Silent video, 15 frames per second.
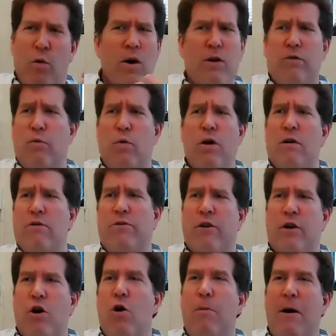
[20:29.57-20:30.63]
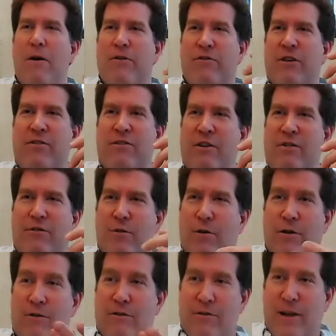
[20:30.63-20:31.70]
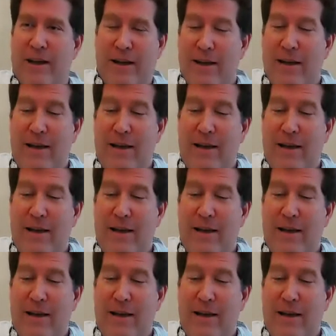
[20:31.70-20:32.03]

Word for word: where's the Cobalt 60 source? Like,